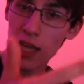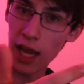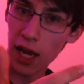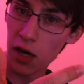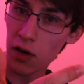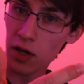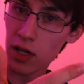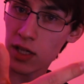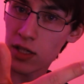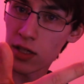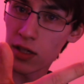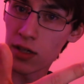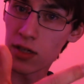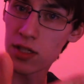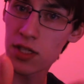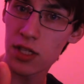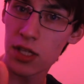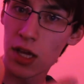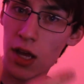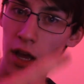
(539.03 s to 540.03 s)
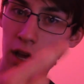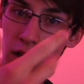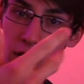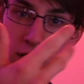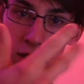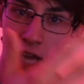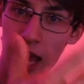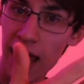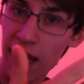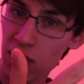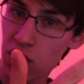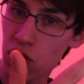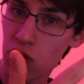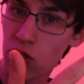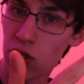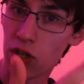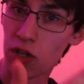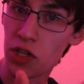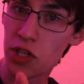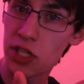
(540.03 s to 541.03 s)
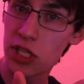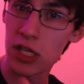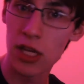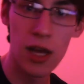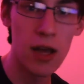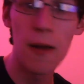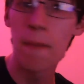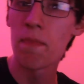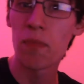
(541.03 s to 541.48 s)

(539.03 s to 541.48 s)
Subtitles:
characters, textures,